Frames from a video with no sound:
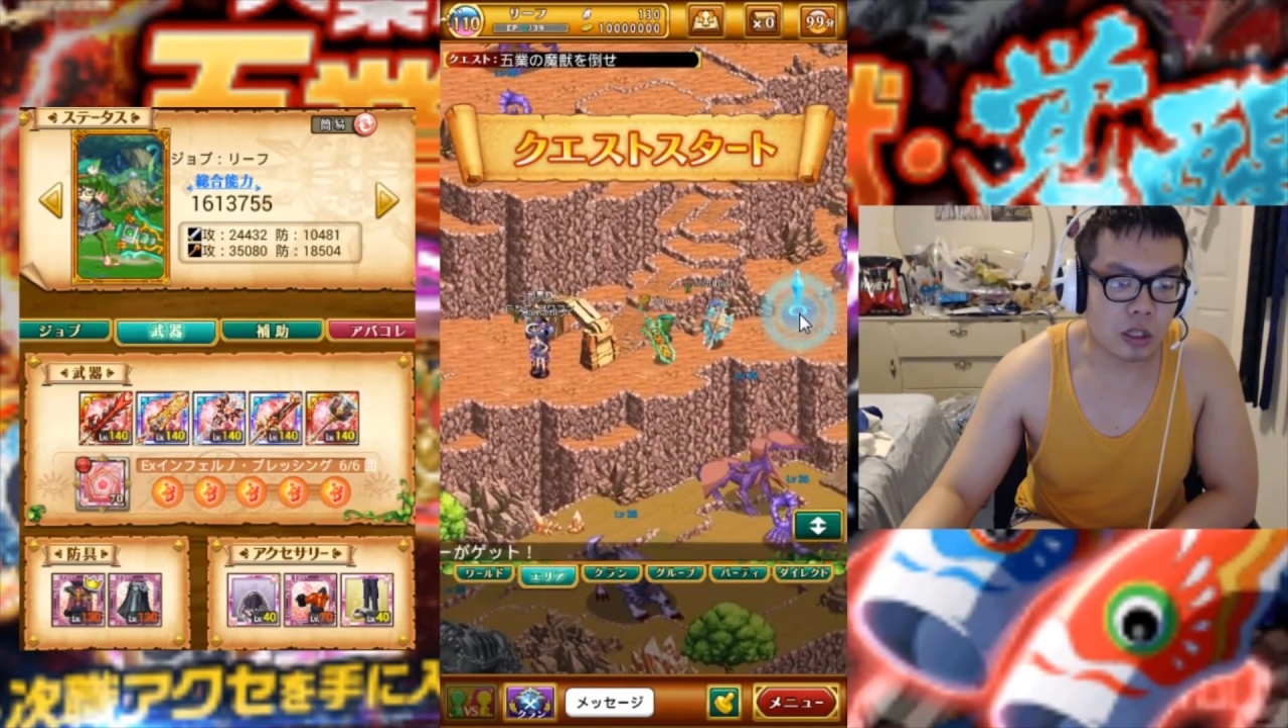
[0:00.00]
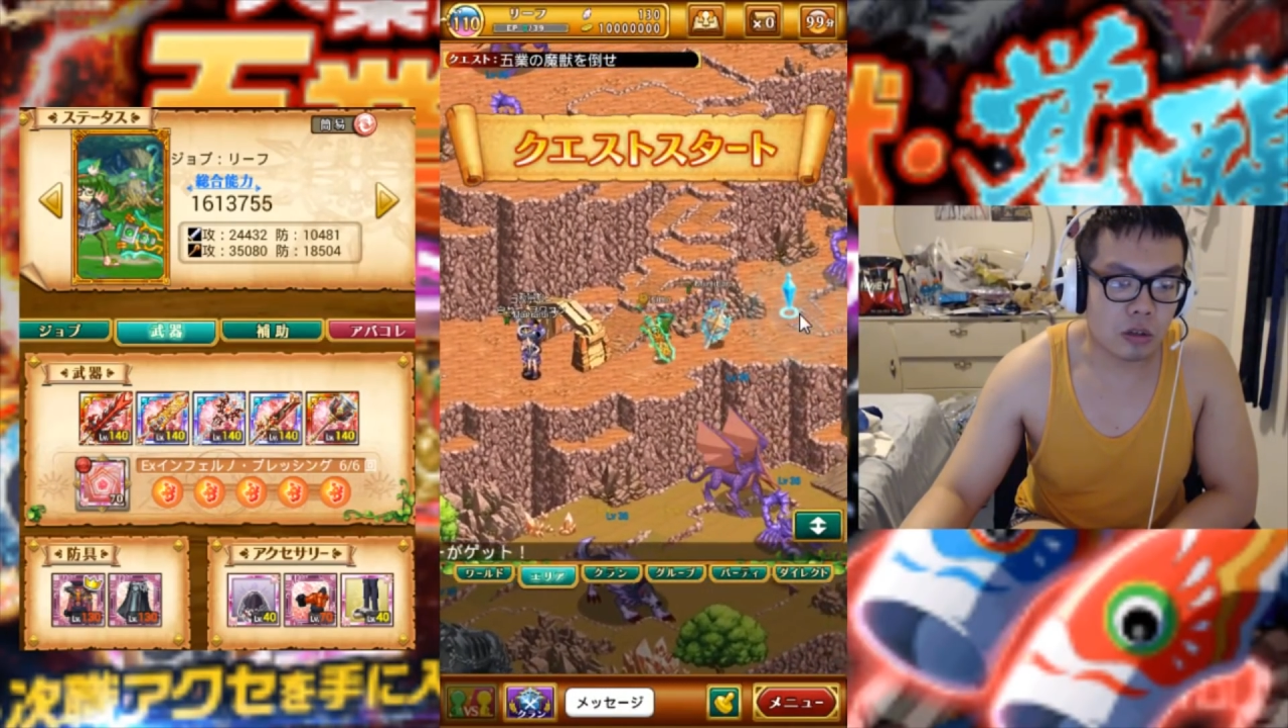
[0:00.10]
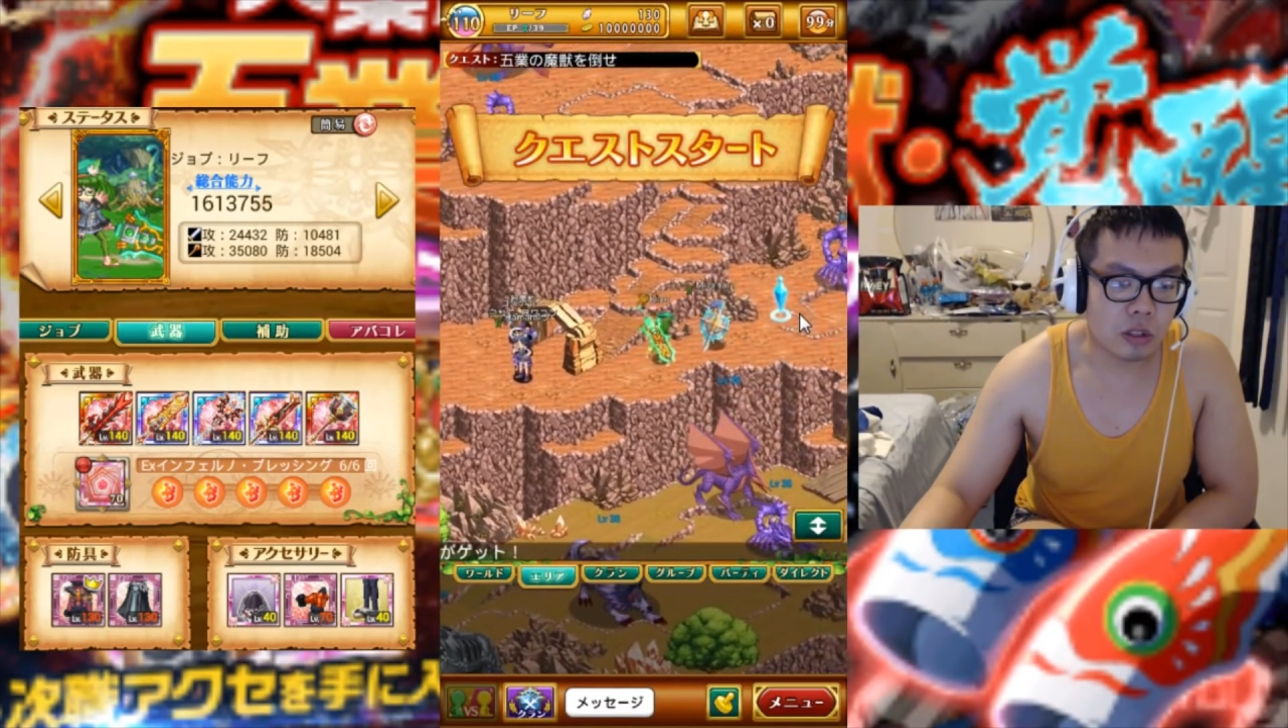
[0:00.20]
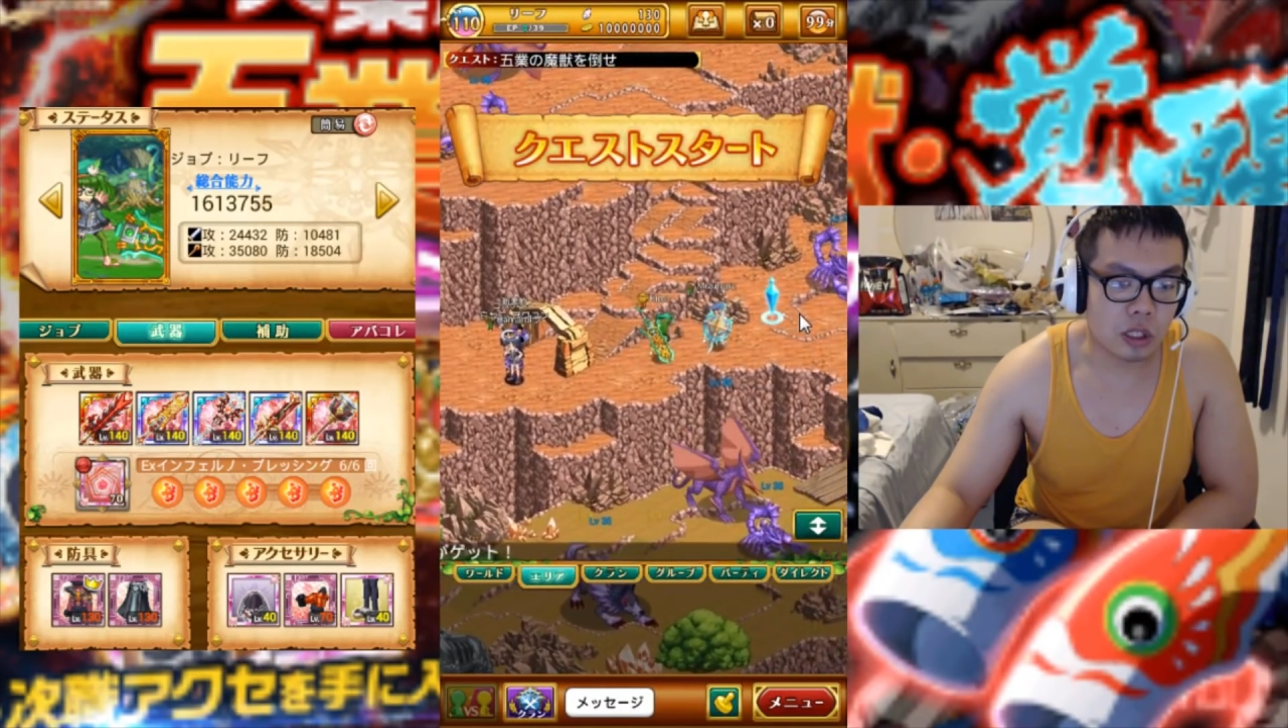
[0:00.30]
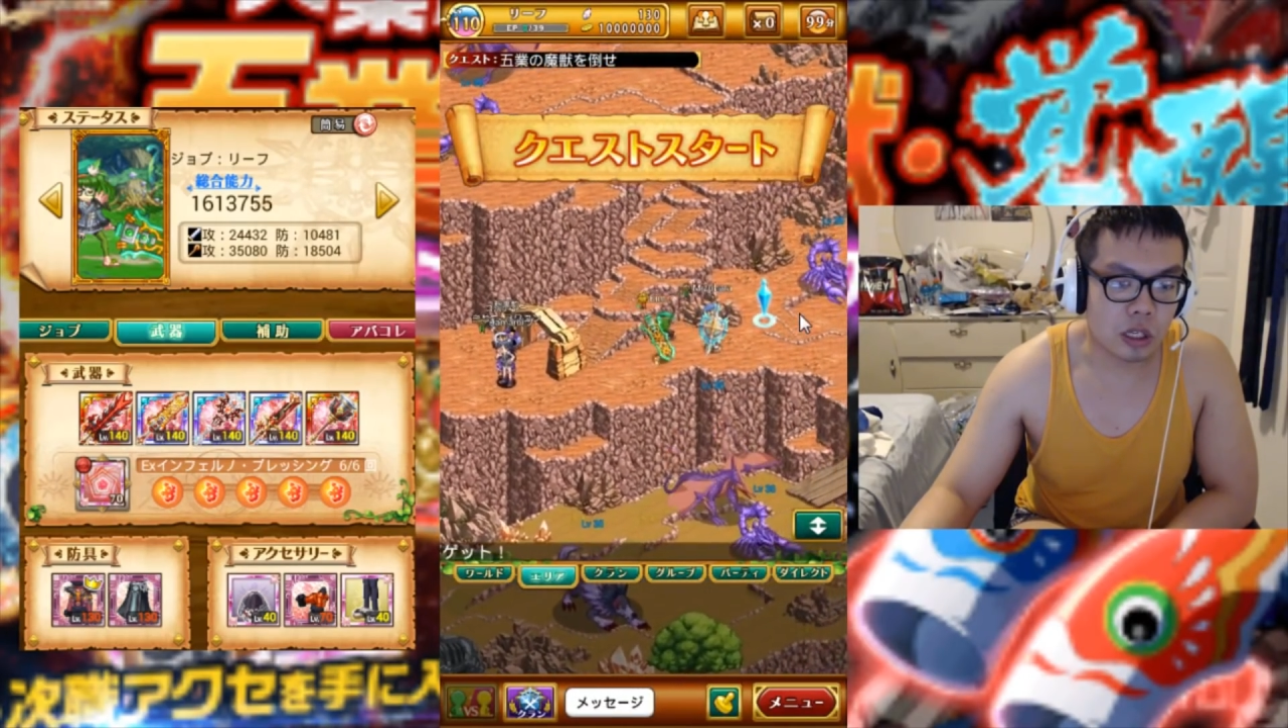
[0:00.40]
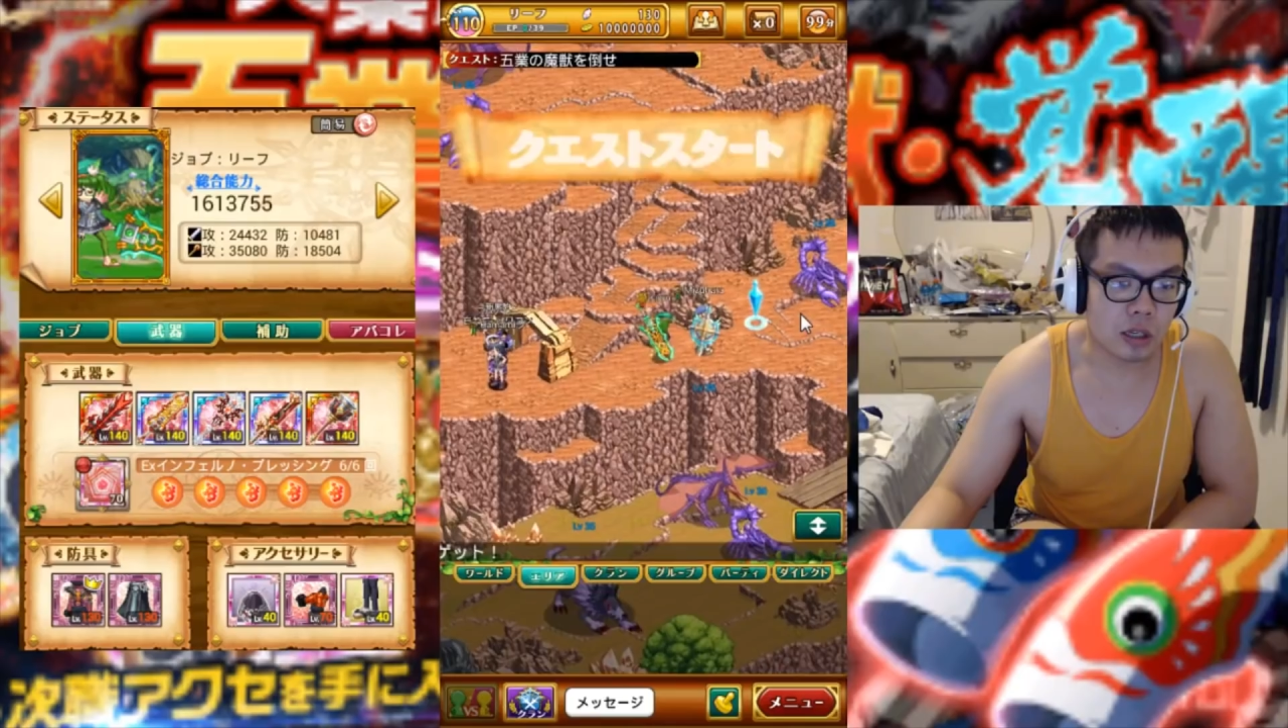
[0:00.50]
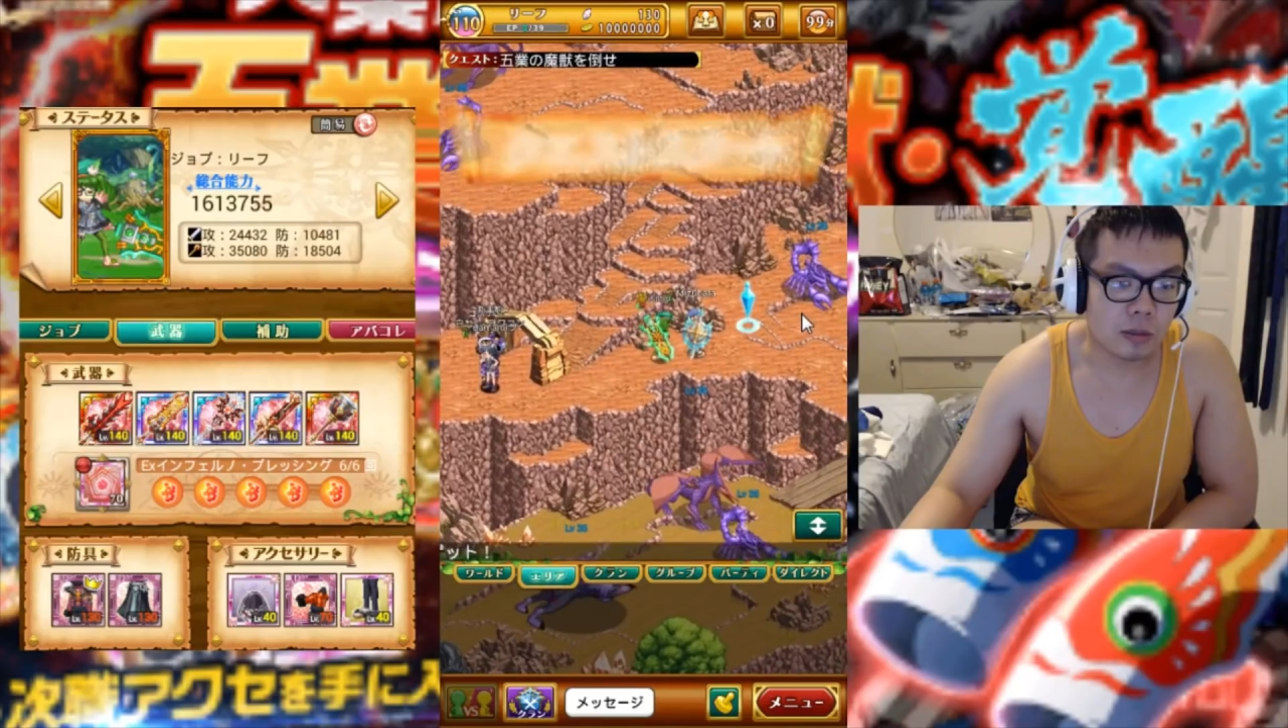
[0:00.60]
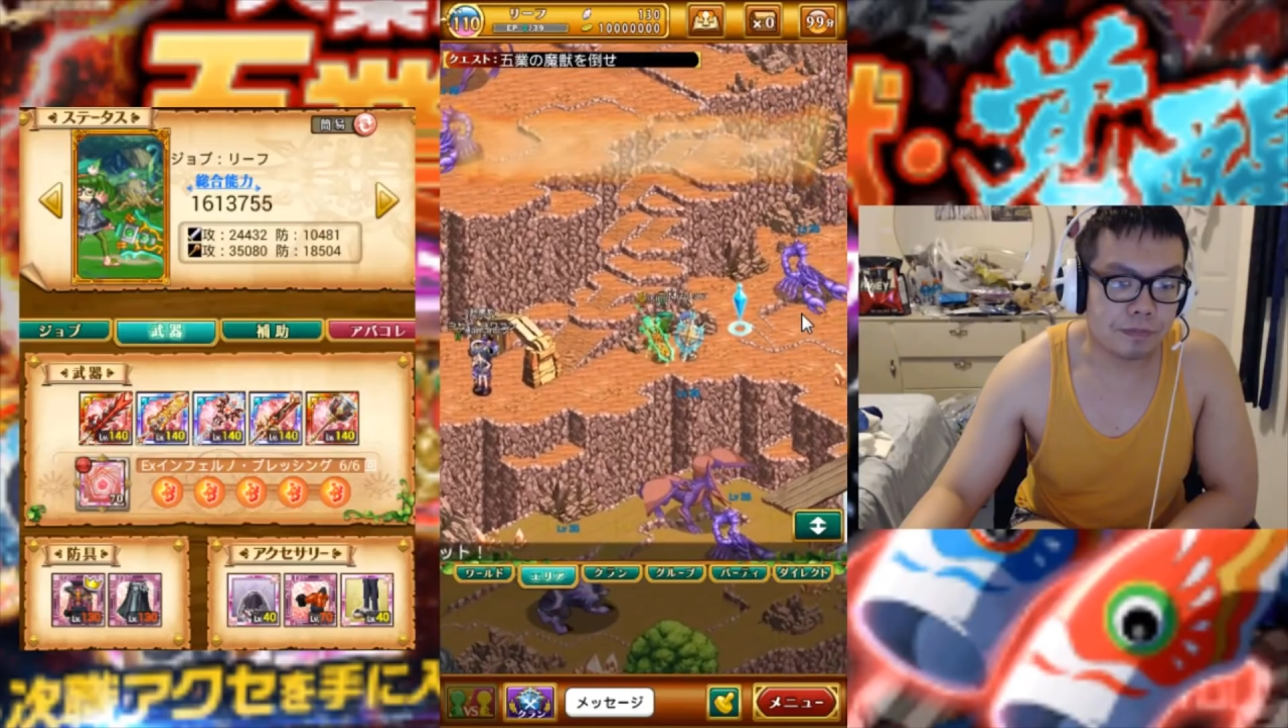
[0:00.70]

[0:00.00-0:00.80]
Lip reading: use them.